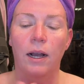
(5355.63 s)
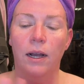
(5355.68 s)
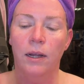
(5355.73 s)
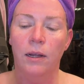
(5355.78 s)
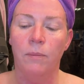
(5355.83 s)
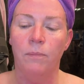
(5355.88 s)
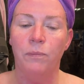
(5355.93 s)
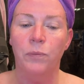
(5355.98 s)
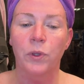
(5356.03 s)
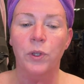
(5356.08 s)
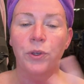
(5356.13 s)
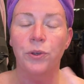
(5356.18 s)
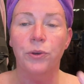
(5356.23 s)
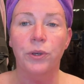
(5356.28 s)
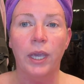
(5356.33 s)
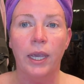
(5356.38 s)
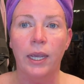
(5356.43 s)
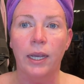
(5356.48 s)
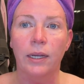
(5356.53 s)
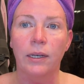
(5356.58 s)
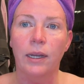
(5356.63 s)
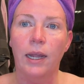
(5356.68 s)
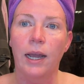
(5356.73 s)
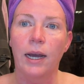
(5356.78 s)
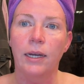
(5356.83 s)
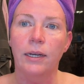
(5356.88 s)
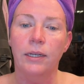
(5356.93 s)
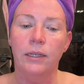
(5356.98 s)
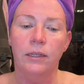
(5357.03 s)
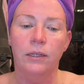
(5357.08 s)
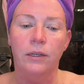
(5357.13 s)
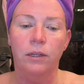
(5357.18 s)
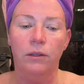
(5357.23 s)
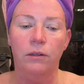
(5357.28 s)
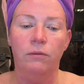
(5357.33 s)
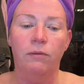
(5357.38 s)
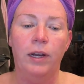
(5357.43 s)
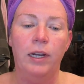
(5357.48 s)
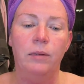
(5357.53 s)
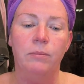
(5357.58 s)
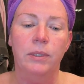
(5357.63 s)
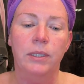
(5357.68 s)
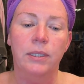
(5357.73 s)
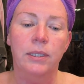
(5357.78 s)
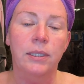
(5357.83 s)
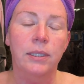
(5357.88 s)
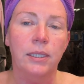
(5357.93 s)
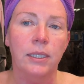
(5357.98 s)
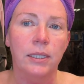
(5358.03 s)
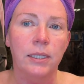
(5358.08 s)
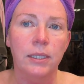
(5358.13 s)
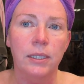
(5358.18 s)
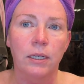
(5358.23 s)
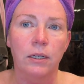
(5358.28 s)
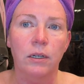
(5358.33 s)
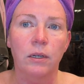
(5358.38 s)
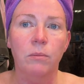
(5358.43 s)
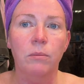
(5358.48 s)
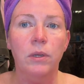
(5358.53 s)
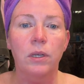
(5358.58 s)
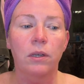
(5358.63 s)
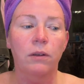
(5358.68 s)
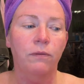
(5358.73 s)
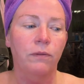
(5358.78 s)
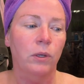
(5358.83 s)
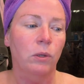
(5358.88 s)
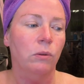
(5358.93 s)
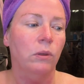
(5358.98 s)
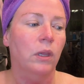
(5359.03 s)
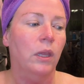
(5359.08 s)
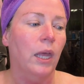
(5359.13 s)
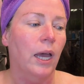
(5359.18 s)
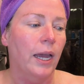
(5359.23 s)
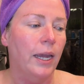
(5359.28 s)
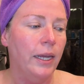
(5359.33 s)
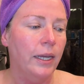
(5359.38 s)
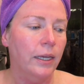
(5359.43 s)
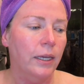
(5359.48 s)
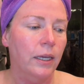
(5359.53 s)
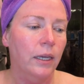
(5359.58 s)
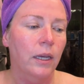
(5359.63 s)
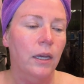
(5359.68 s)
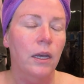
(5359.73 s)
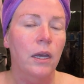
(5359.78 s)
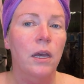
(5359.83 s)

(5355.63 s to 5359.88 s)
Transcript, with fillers: Um, you can add in another vitamin C serum if you'd like.